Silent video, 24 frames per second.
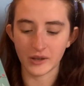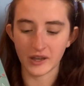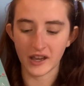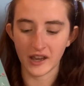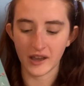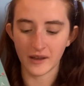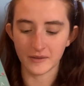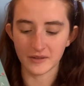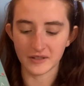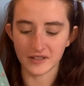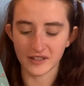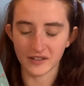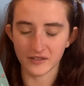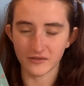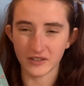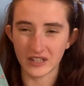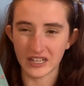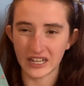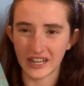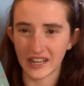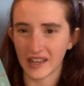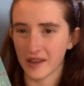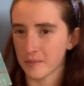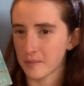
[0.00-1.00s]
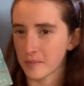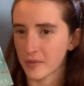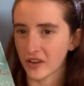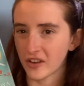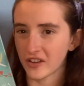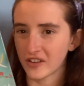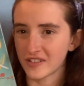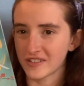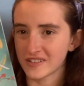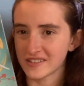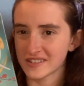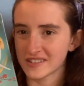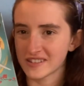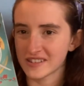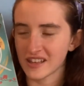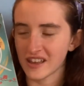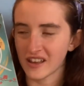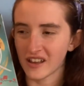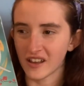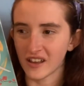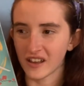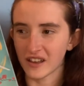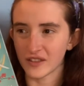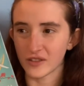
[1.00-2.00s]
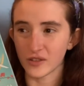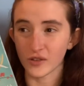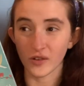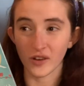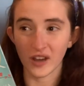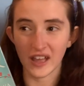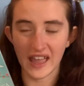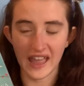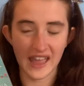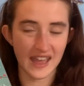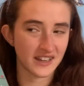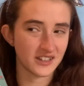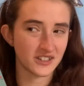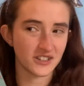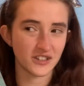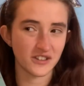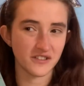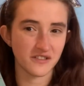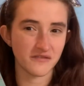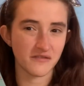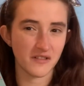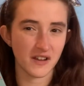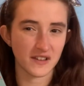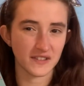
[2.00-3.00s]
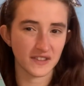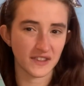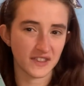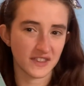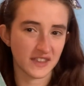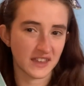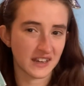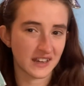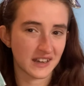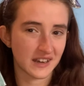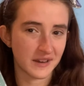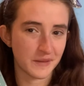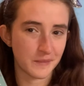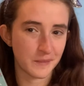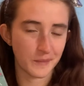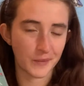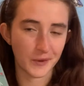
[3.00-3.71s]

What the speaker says: I was just reading it because I thought I had to rather than